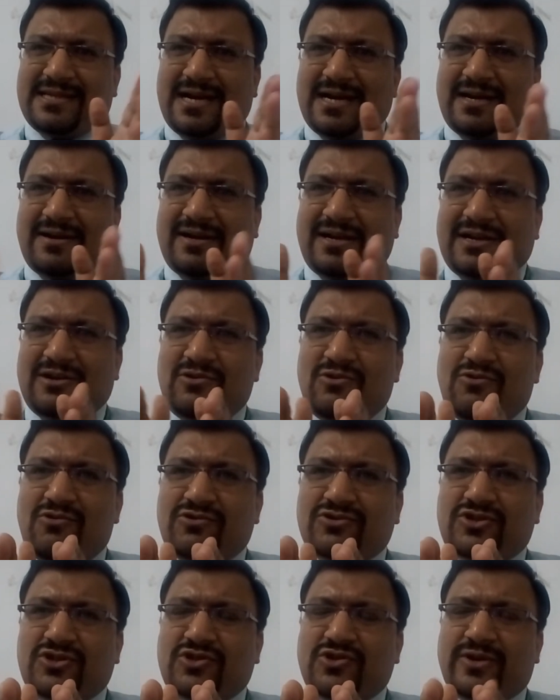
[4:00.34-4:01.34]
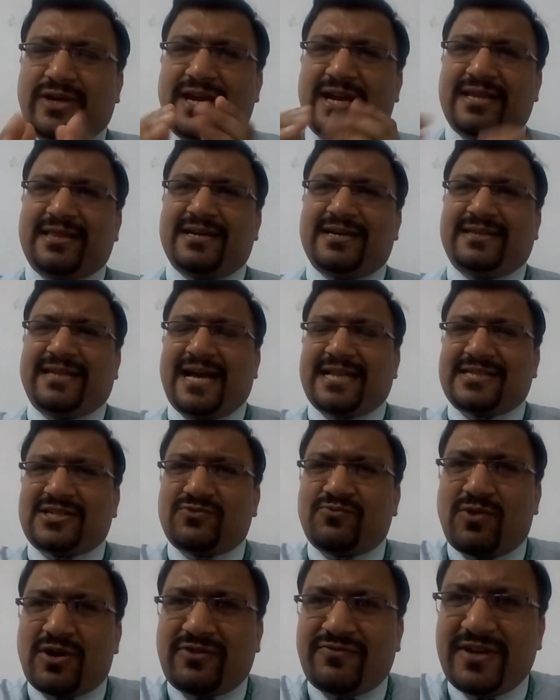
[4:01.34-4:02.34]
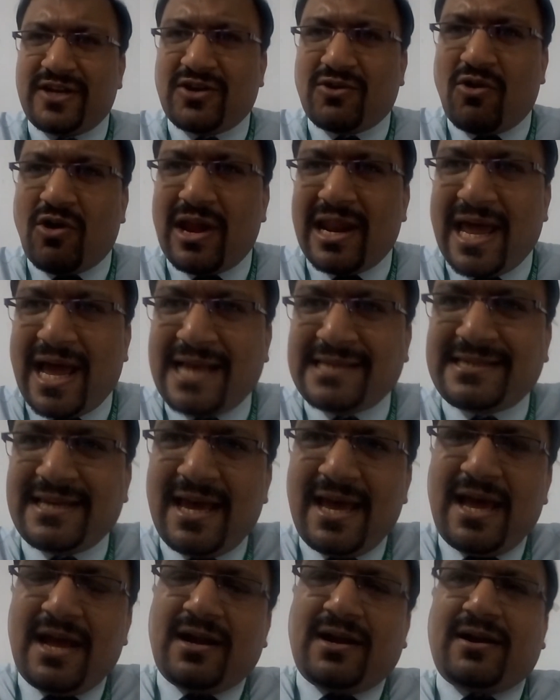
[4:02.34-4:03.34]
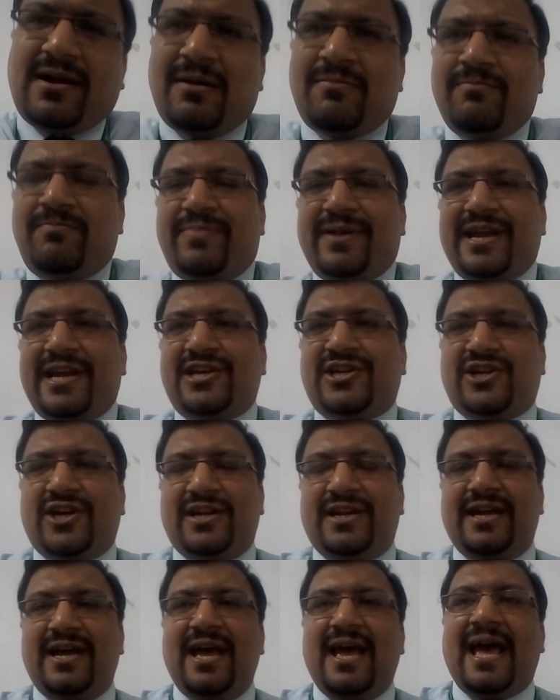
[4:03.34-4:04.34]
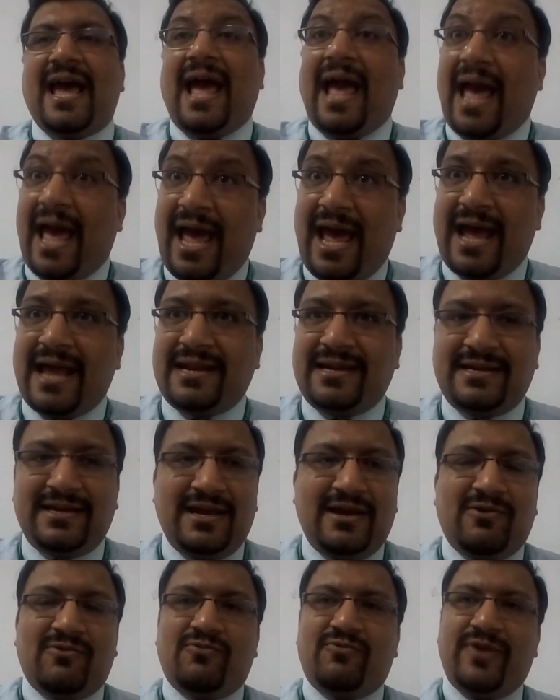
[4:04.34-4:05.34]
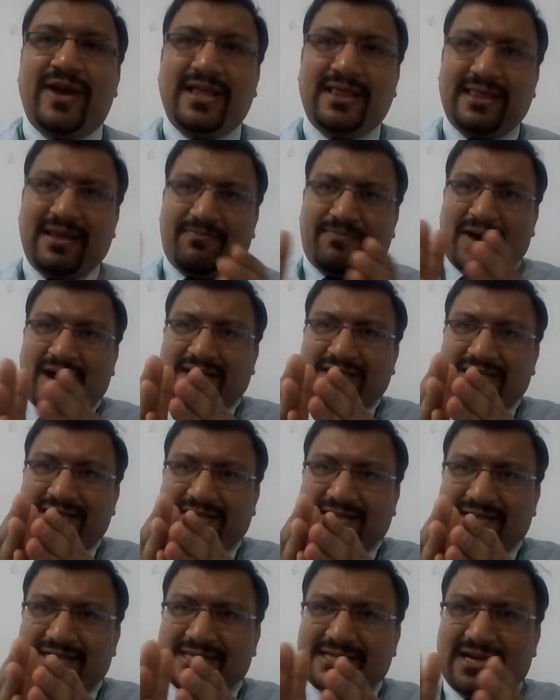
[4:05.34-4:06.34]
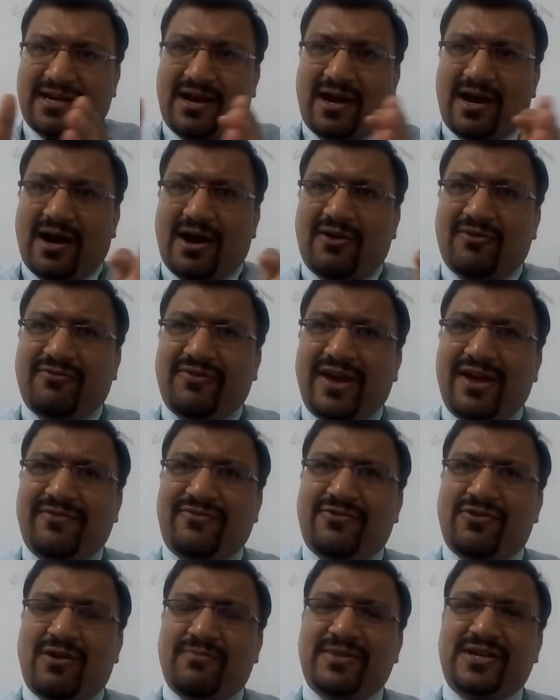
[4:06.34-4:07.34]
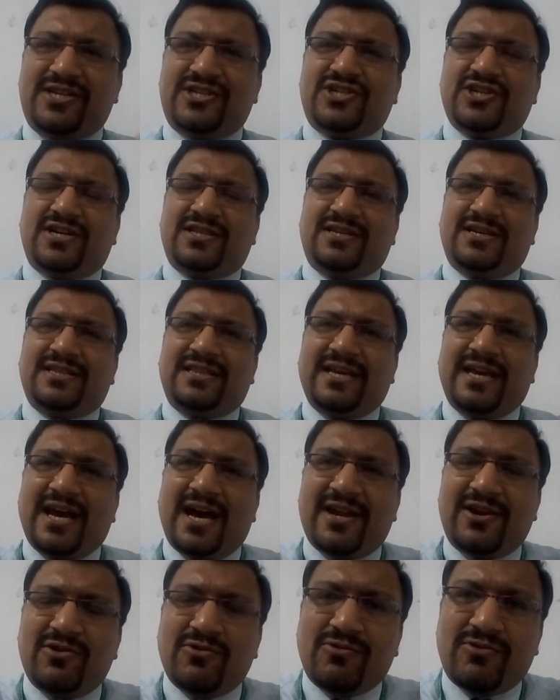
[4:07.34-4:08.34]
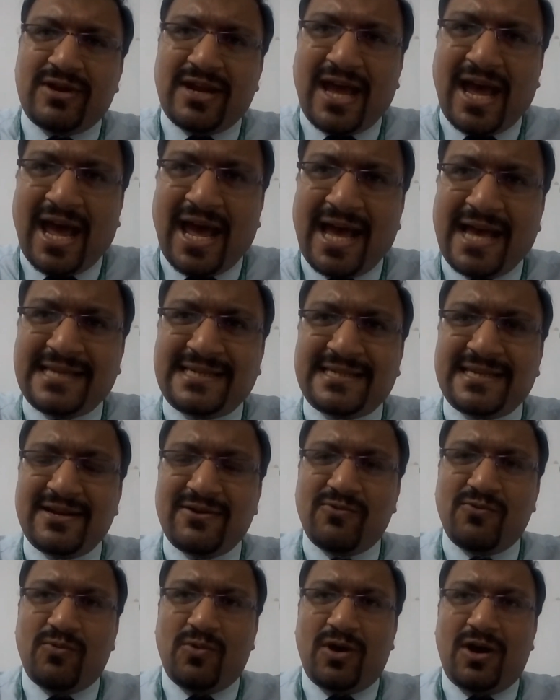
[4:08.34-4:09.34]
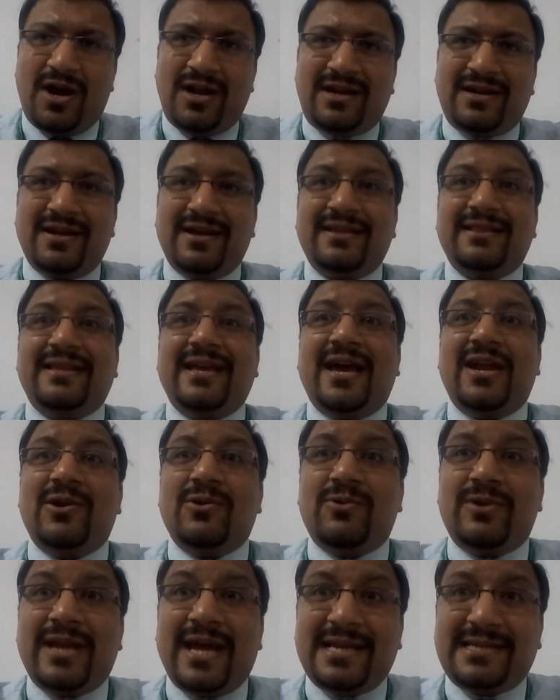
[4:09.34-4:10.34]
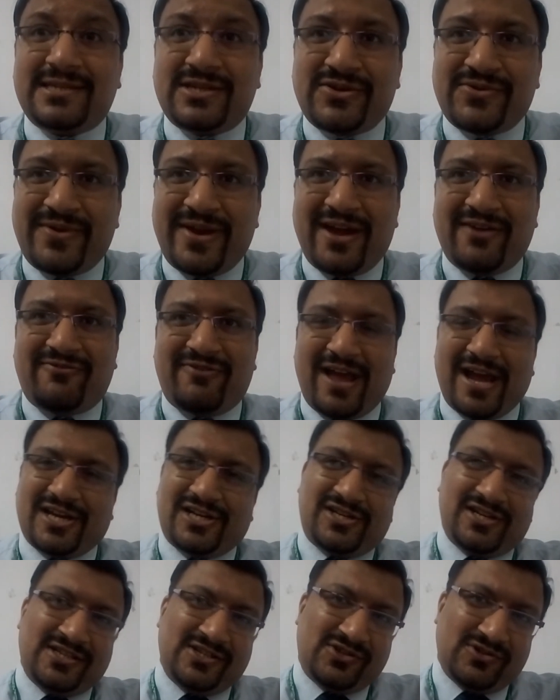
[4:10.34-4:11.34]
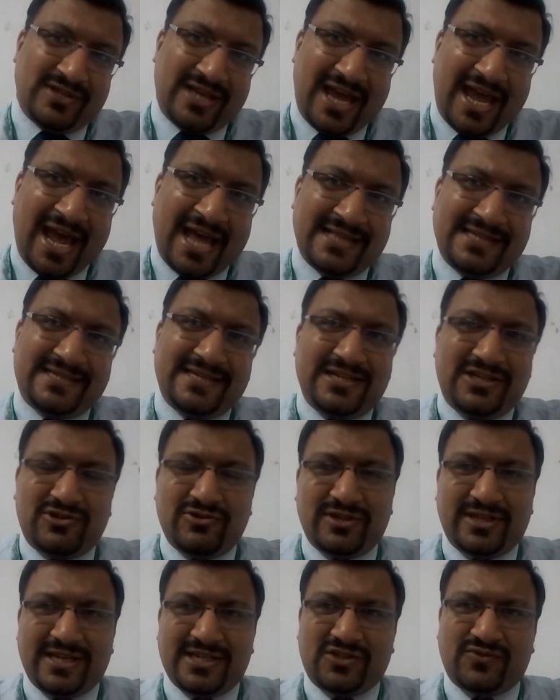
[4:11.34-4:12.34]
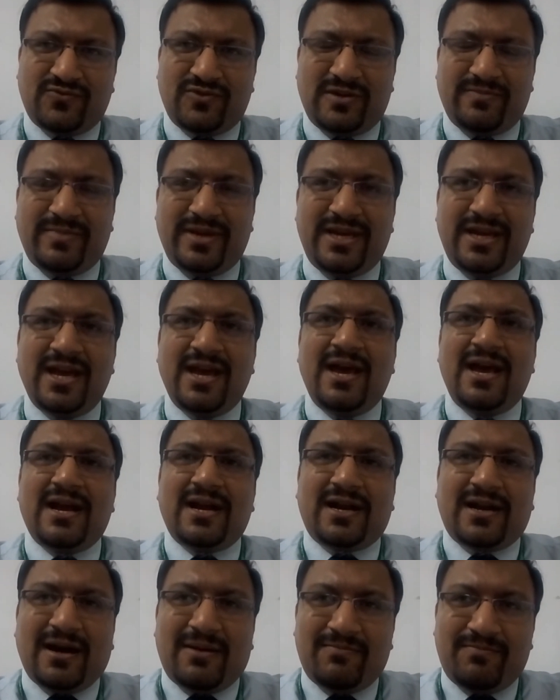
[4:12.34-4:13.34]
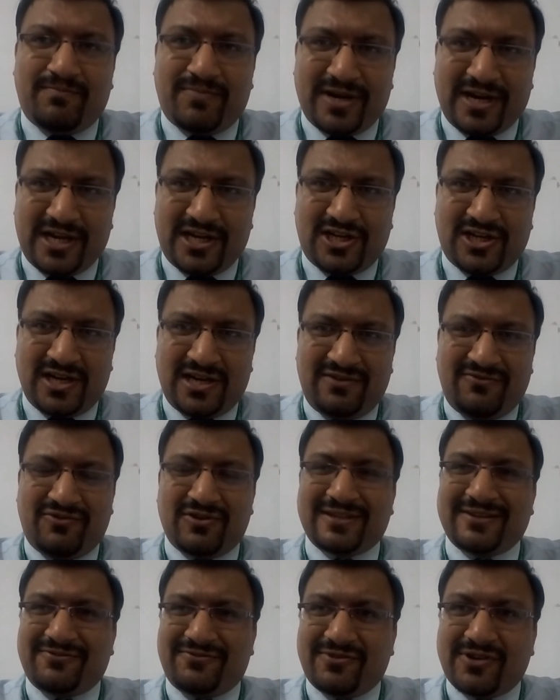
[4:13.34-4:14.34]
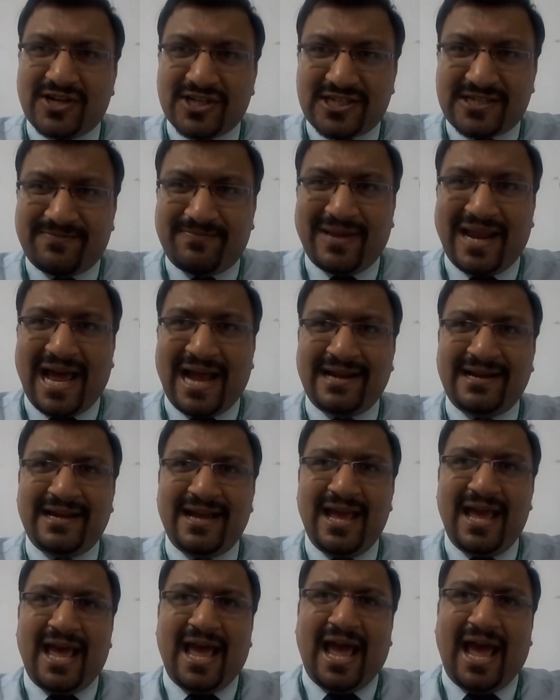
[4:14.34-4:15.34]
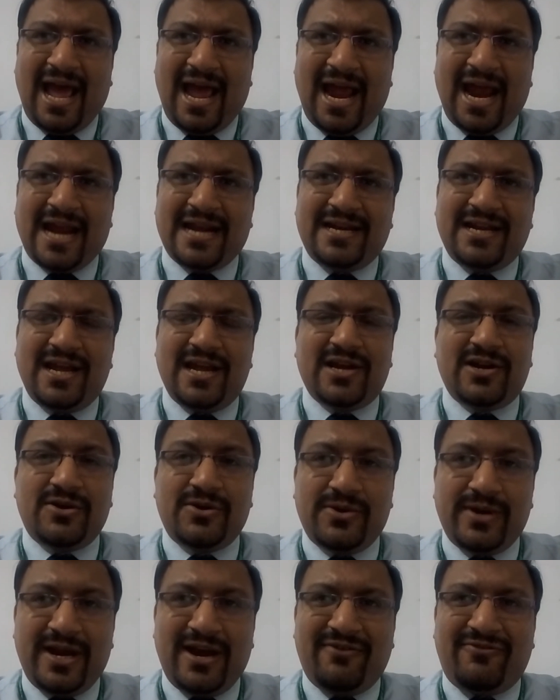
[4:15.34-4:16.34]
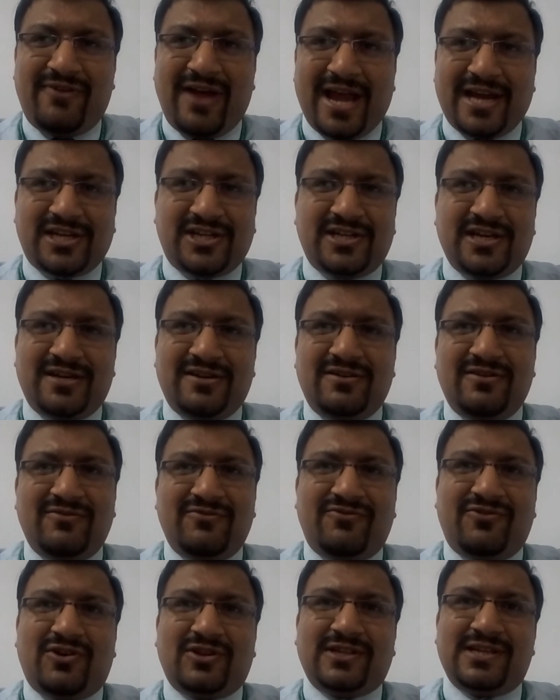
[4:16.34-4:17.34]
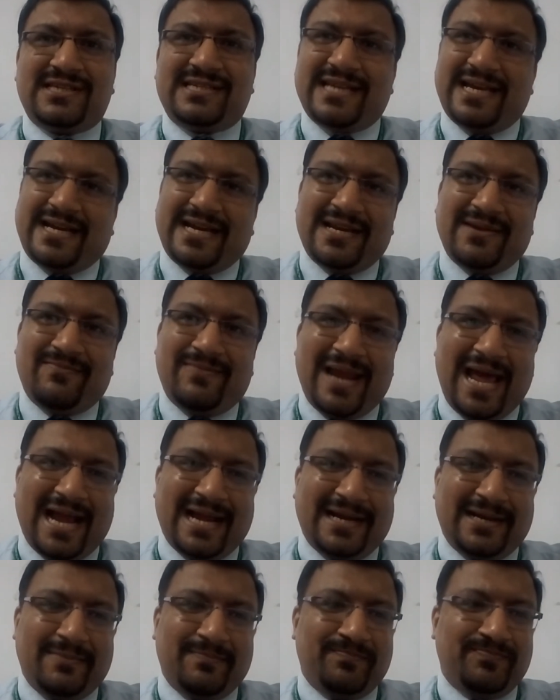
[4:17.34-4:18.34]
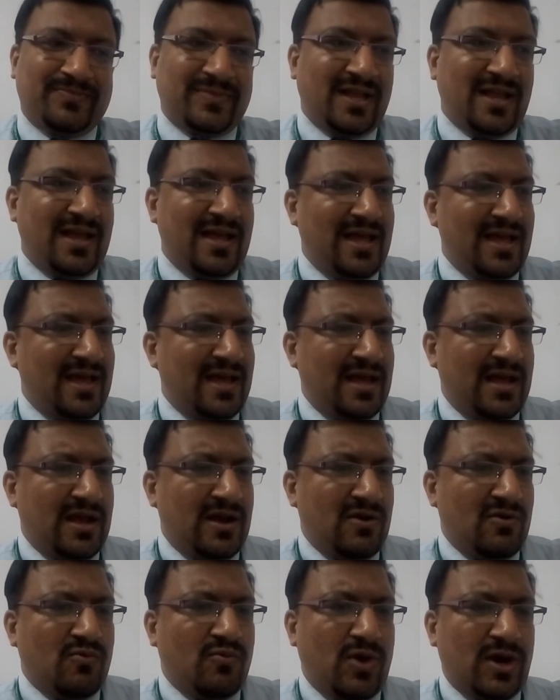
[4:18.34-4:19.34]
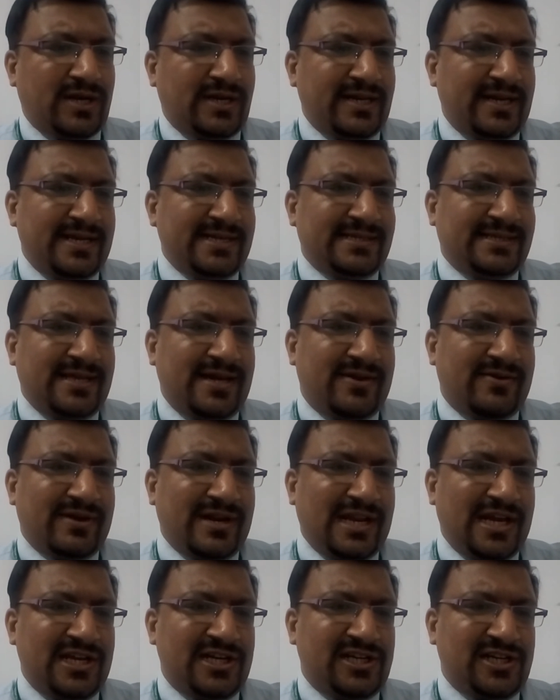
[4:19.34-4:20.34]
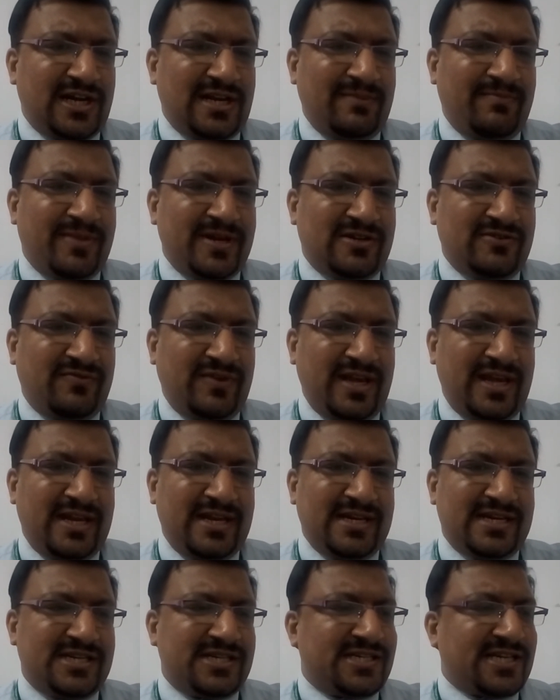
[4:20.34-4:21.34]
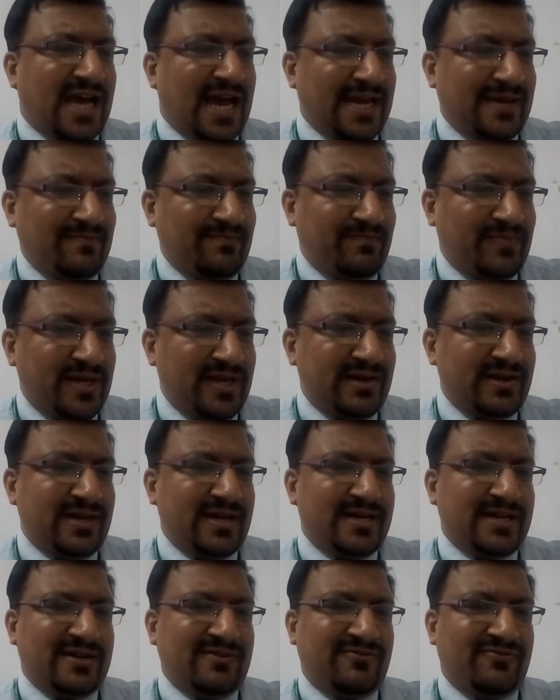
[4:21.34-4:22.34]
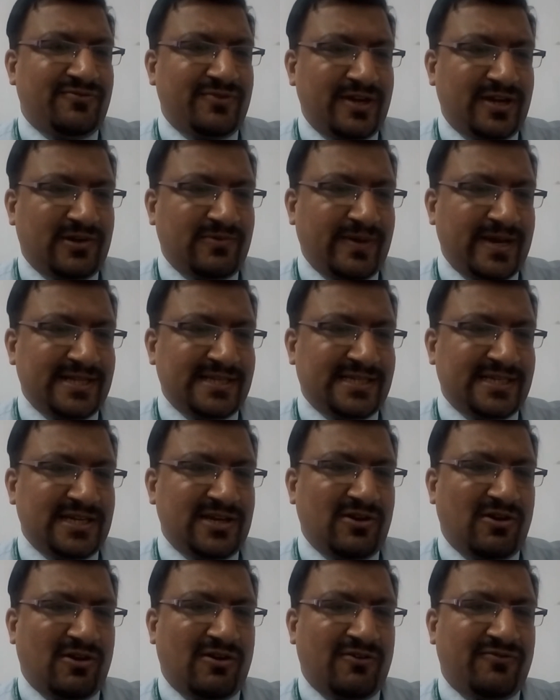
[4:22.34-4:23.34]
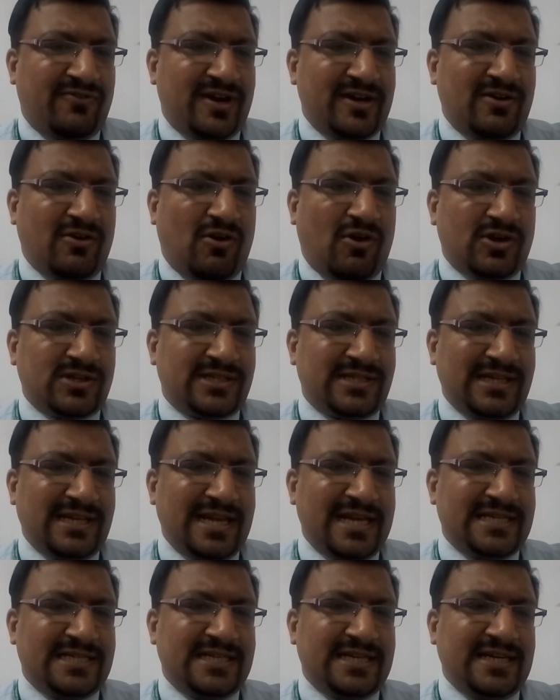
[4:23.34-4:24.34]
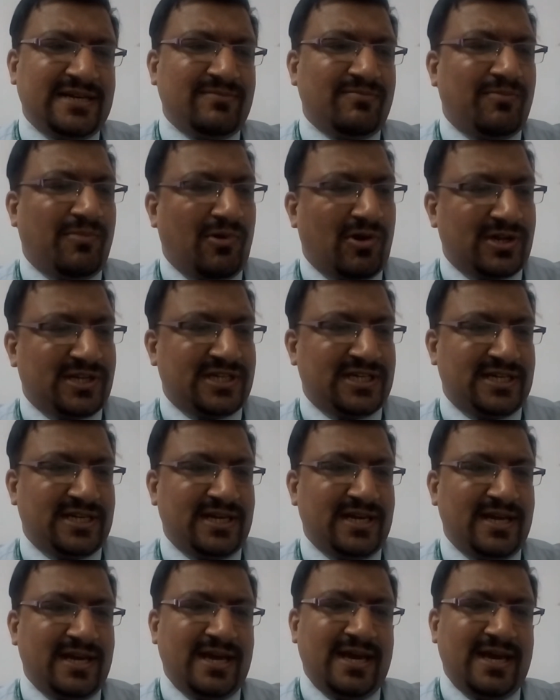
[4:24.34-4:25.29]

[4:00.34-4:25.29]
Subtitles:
are close together. That's what we call as compression. And when the particles are away from each other, they are known as what? They are known as rarefaction. So the answer to this would be compression for the first blank and rarefaction for the second blank. What is the relation between time period and frequency of an oscillating body?